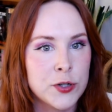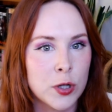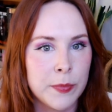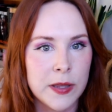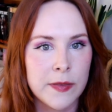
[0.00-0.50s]

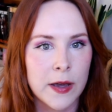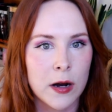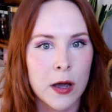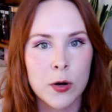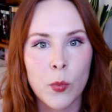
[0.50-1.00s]
she'll be
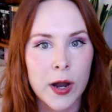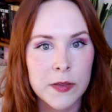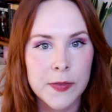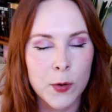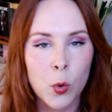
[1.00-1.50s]
there unaware
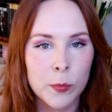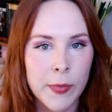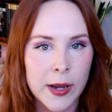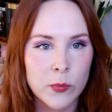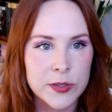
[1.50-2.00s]
that the old
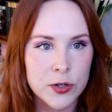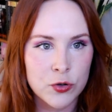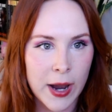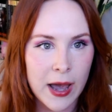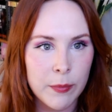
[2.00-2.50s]
mine was a
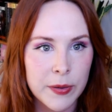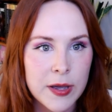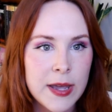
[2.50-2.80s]
trap.